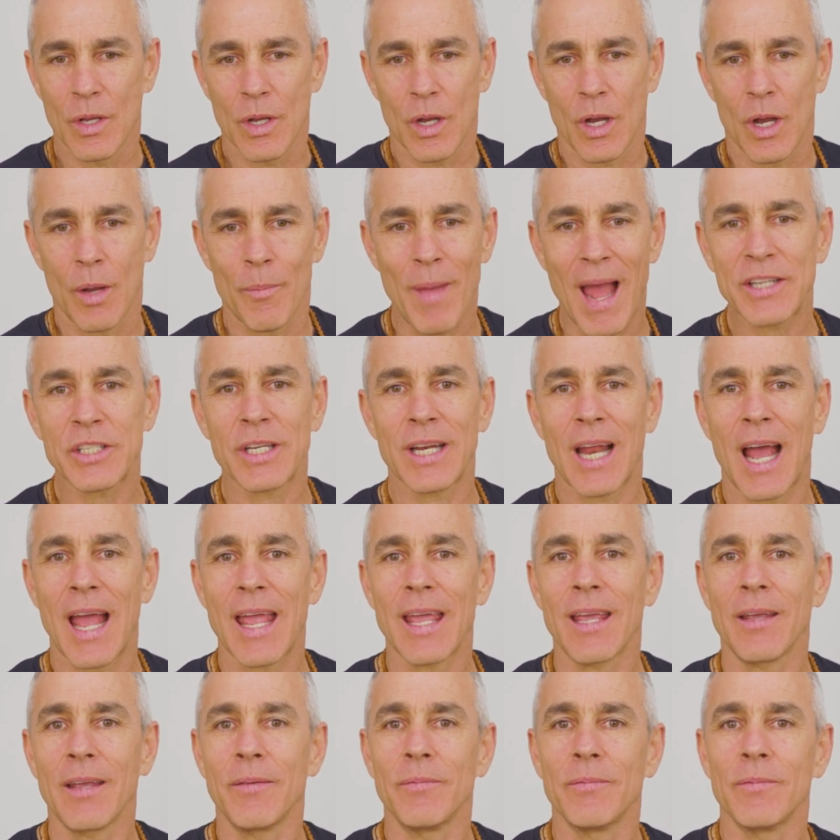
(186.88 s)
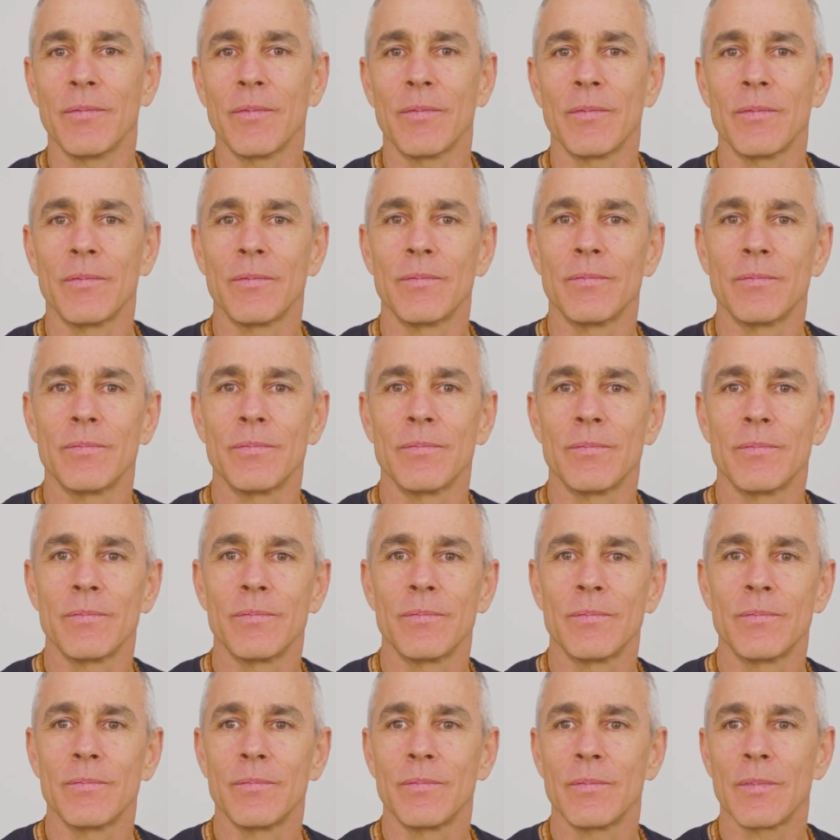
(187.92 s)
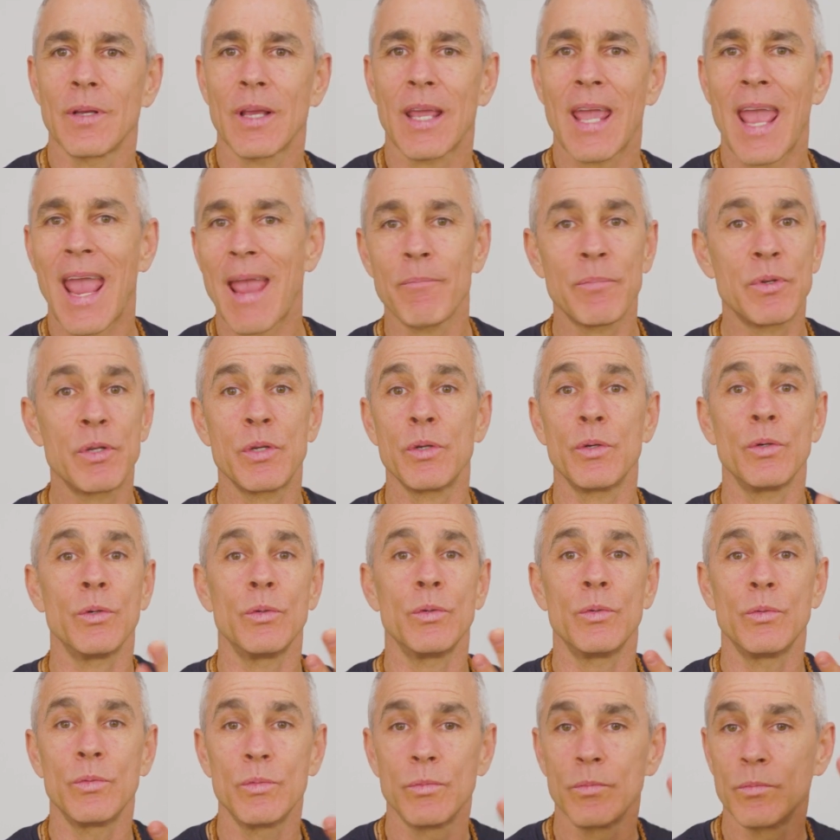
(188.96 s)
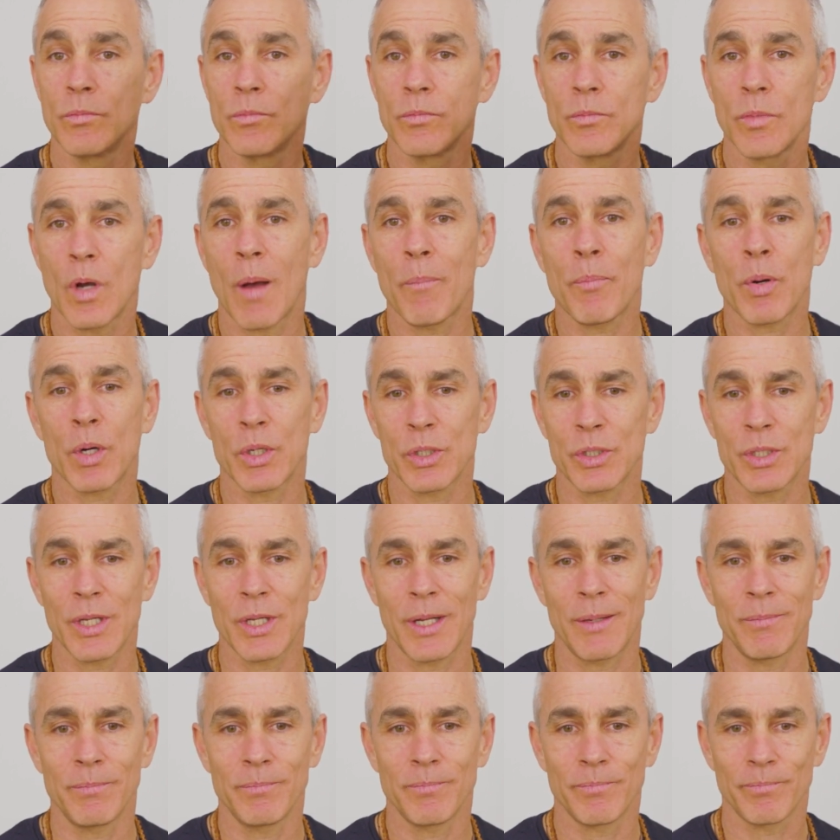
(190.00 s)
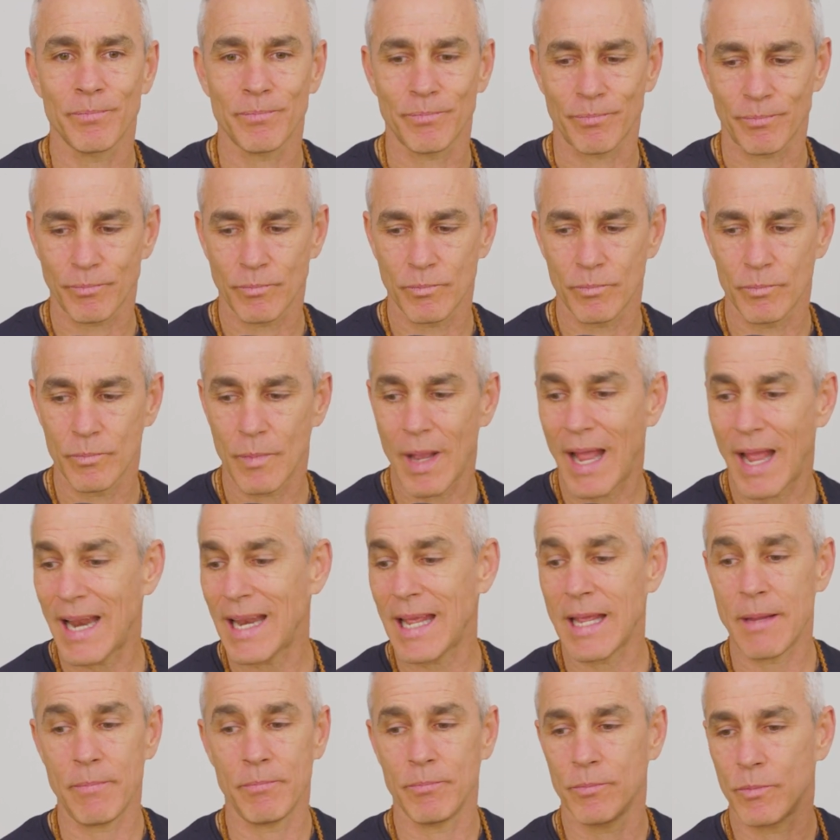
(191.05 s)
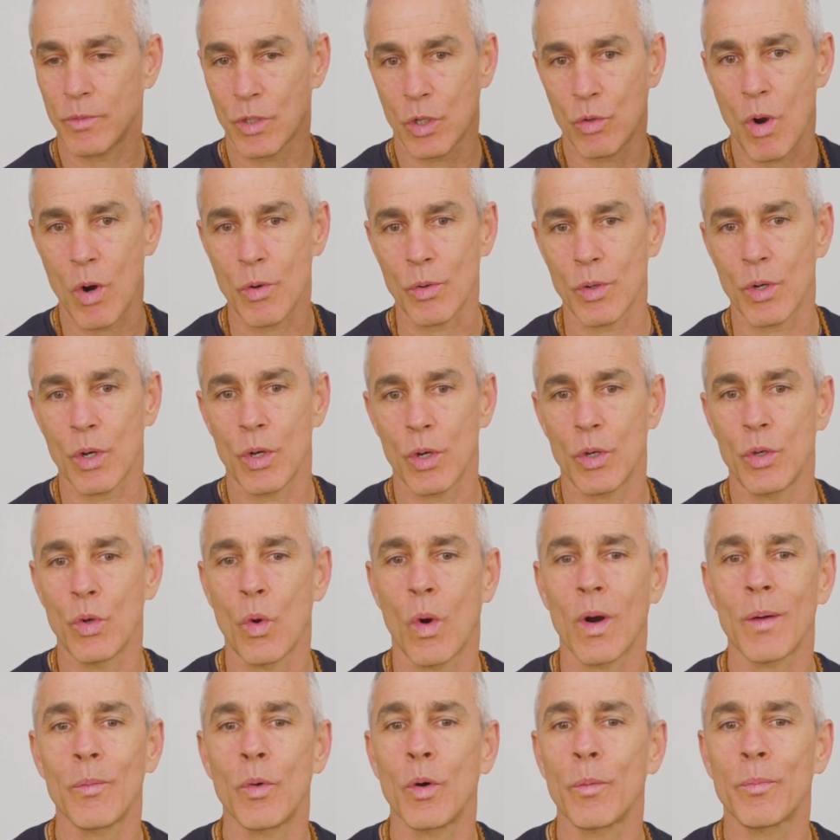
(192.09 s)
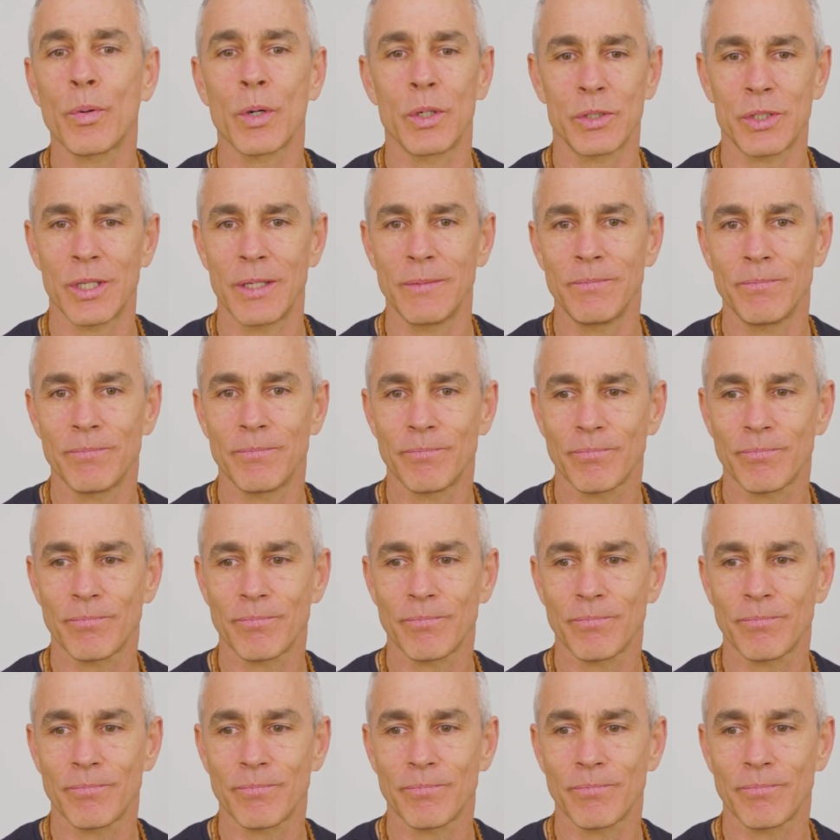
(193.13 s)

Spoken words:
Imagine I came to a person, any, quote, normal person,